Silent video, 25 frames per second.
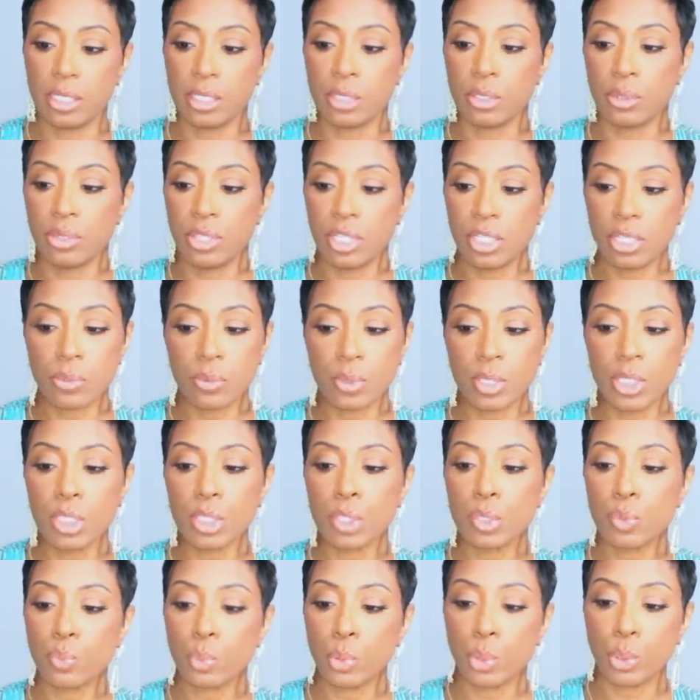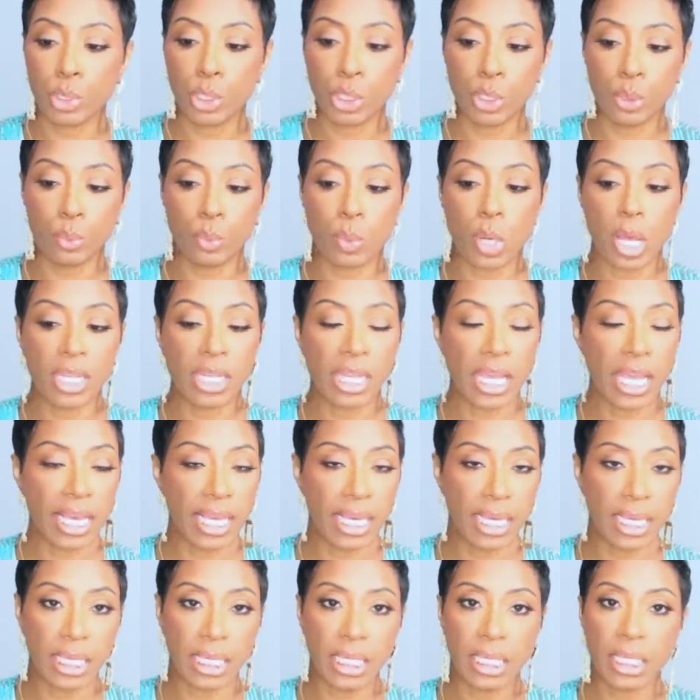So this one is real cute. I
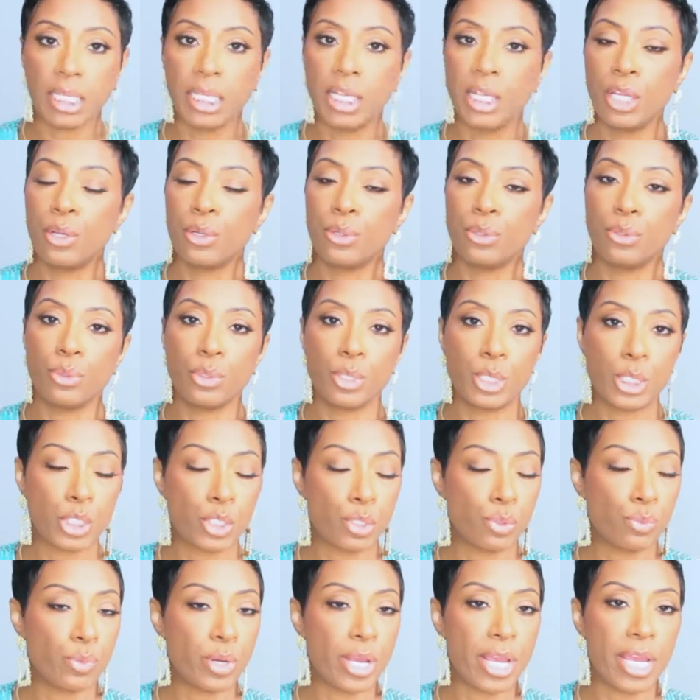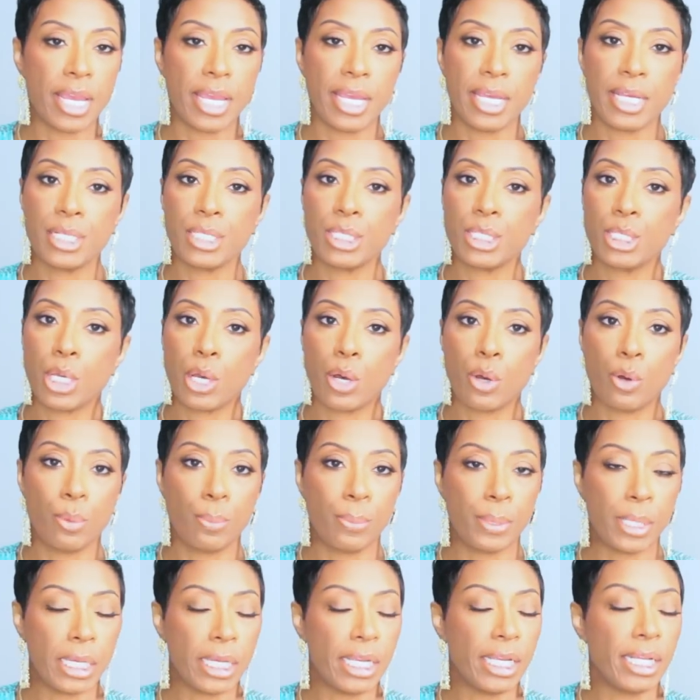like it. Nordstrom red, it's
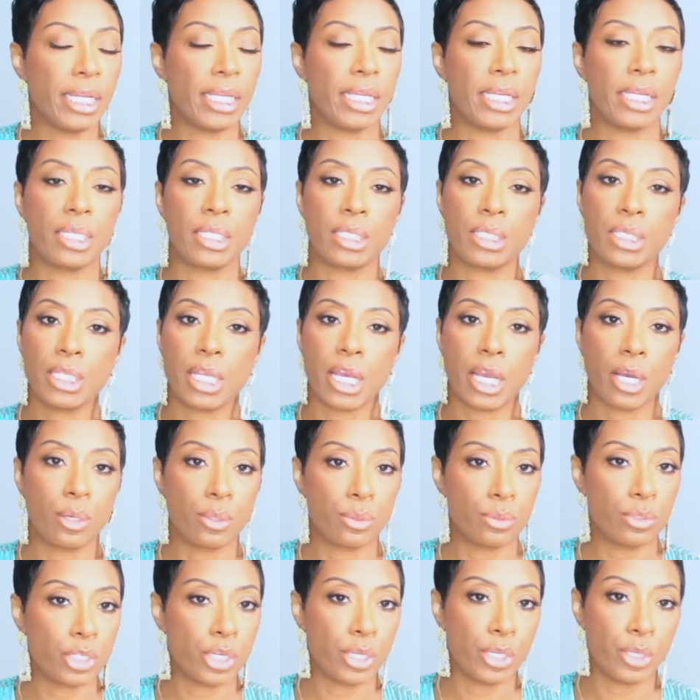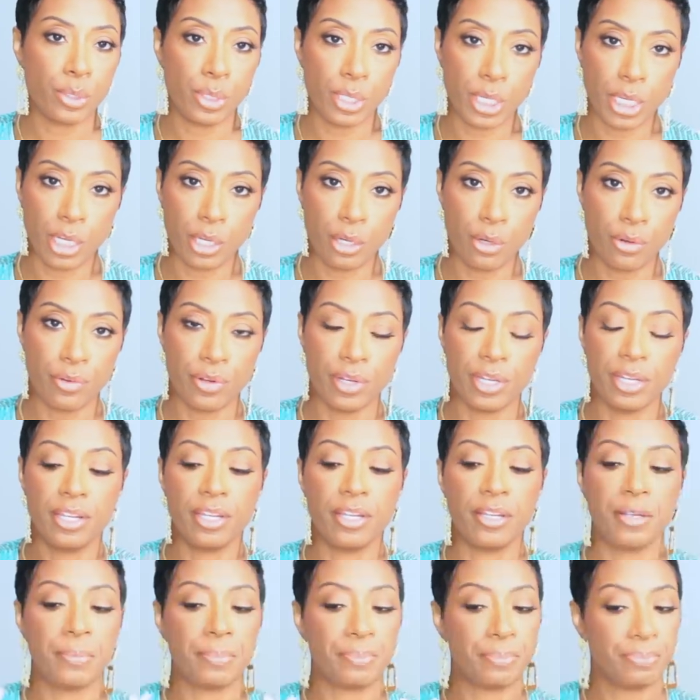gold plated, it's not gonna turn your neck
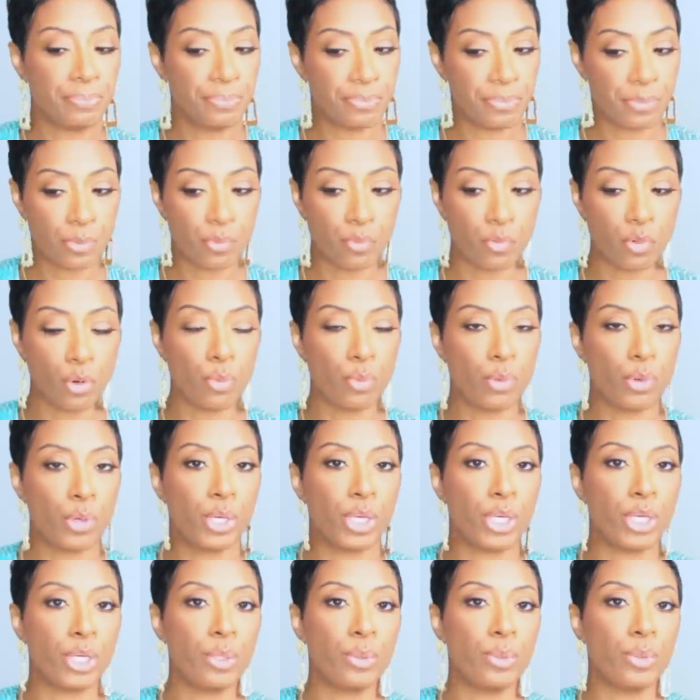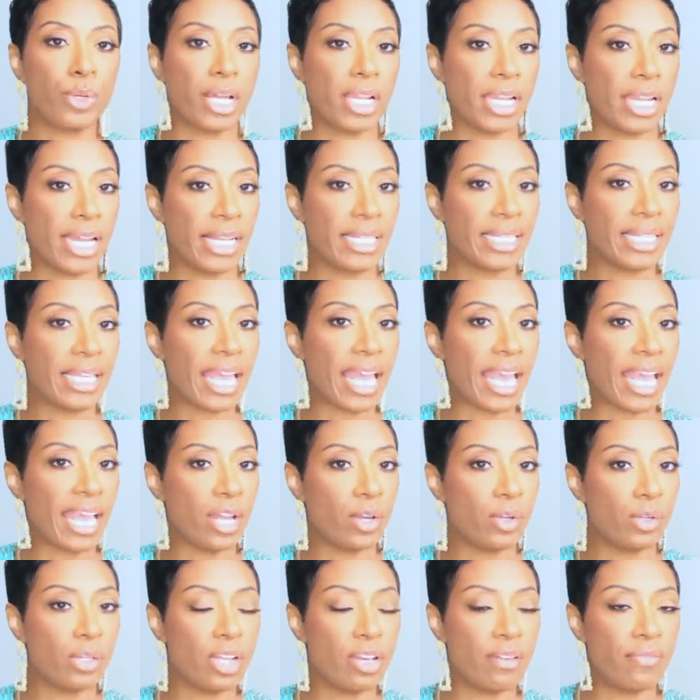green. Real cute. I like the
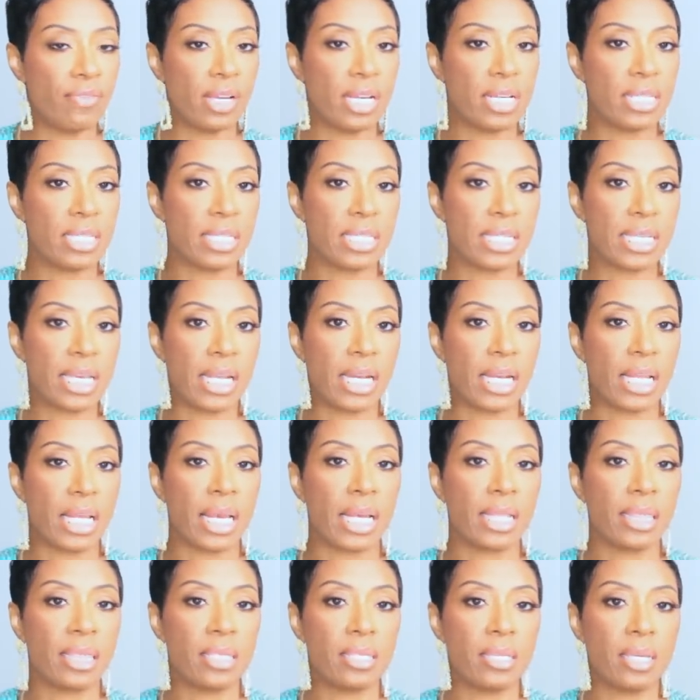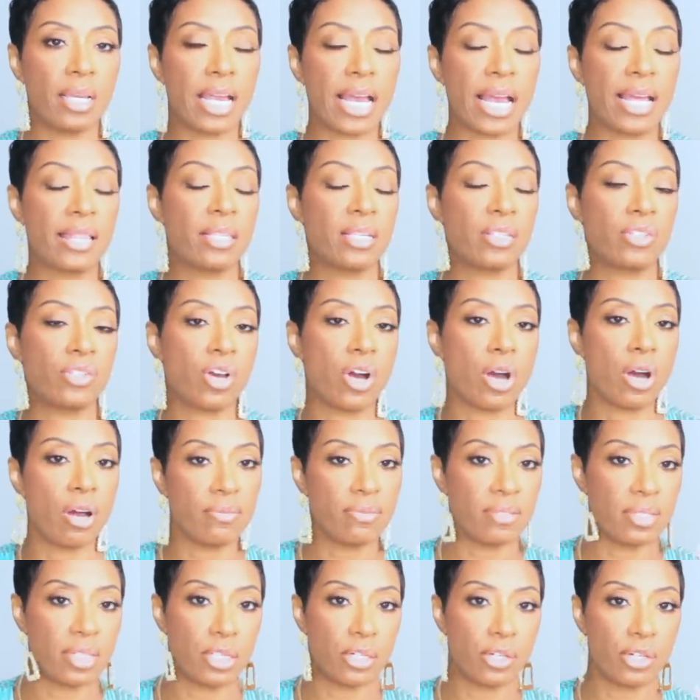angle of it because it's kind of got this
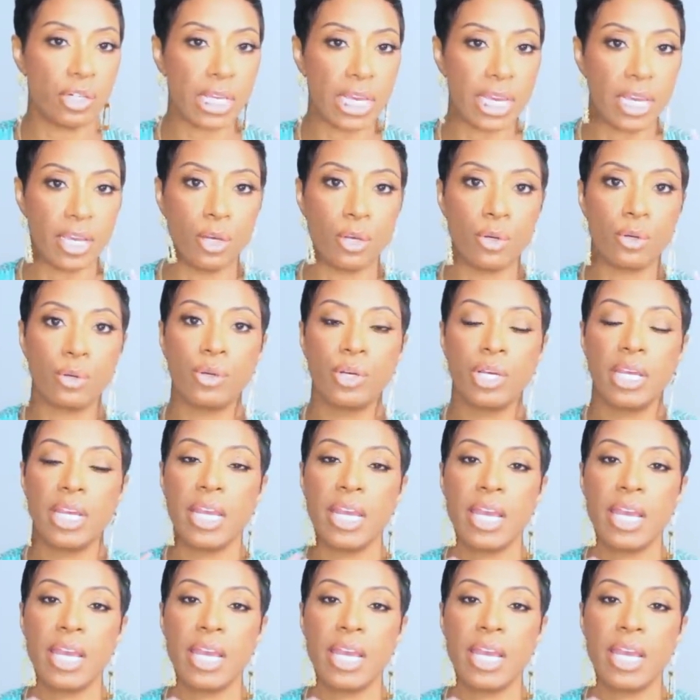off-centered angle.